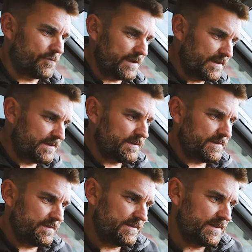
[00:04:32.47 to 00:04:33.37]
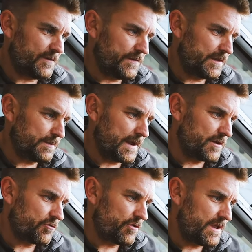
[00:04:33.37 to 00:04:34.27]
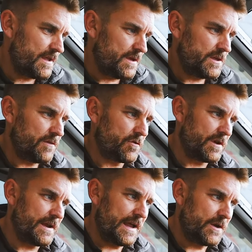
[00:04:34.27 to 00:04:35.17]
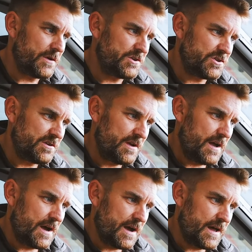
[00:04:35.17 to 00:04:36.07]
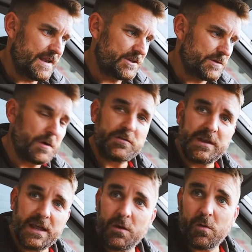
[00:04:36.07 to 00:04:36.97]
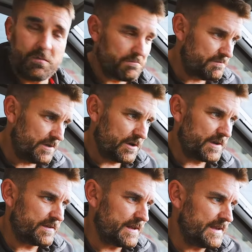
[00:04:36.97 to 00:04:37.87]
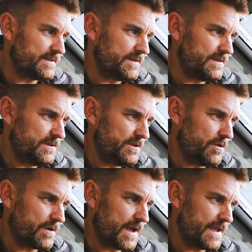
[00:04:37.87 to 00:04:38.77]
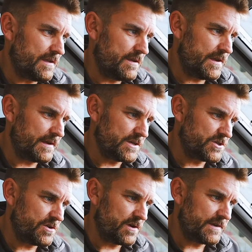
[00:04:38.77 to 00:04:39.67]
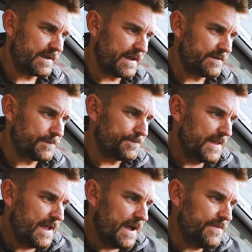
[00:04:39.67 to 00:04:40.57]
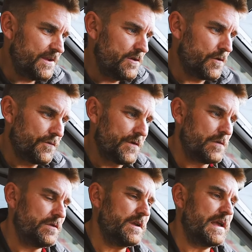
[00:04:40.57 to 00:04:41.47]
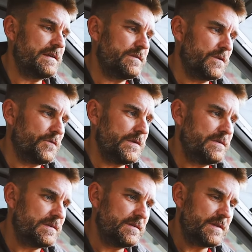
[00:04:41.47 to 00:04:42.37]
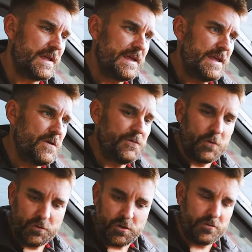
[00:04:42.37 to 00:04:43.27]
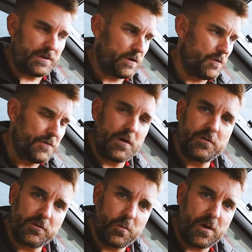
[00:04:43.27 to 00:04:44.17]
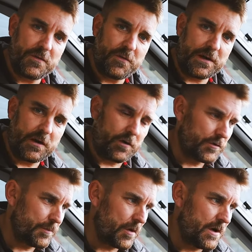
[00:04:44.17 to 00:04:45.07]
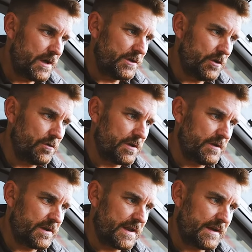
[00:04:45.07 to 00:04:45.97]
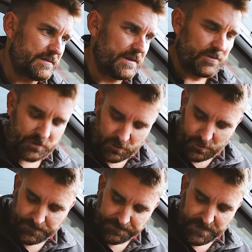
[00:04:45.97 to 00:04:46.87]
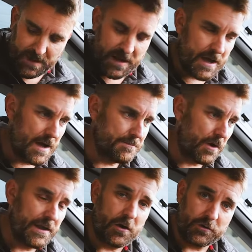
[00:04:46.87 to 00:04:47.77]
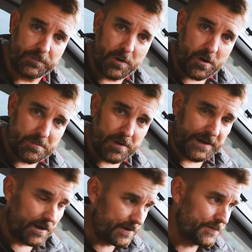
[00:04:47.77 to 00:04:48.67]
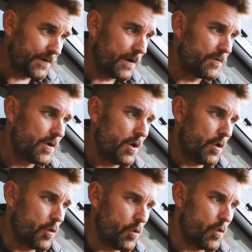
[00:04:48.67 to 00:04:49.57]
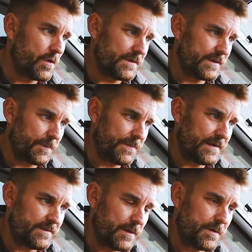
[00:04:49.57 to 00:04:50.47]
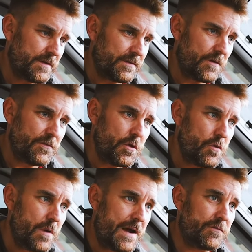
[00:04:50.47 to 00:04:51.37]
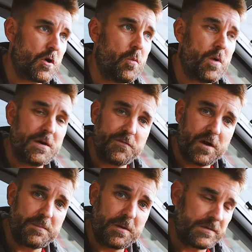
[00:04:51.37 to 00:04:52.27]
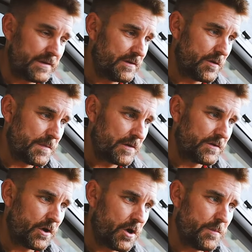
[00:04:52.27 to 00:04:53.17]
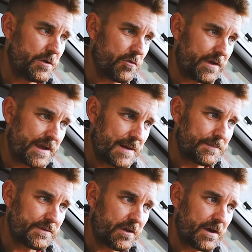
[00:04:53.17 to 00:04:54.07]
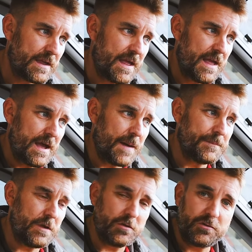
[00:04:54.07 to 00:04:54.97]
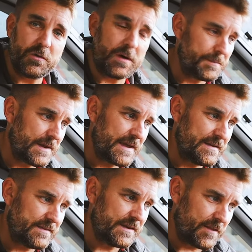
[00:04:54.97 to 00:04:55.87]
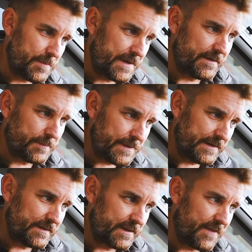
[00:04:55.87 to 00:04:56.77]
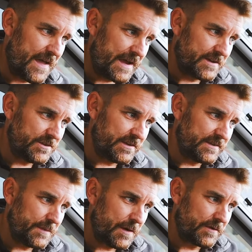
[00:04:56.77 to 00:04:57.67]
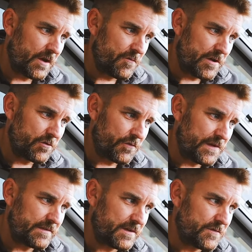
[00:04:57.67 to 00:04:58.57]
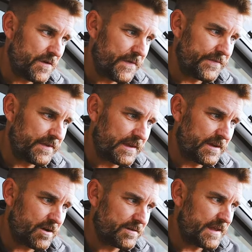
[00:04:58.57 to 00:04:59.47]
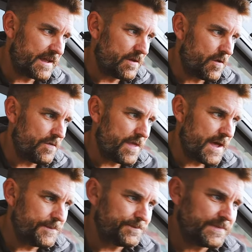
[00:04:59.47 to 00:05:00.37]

obvious, self-explanatory. You've got your language. Uh, unless you're multilingual, you're going to select U K, English, United Kingdom. And then you've got Phone Connect. So for instance, if you're using your phone as a Wi-Fi hotspot, you can connect it to uh, my hotspot on my iPhone or something similar. So if you have got Wi-Fi built into your motorhome or you're on a campsite, um, you can do updates and other bits and pieces like that, because you can see Motorhome Retrofits and Advanced In-Car Tech on there.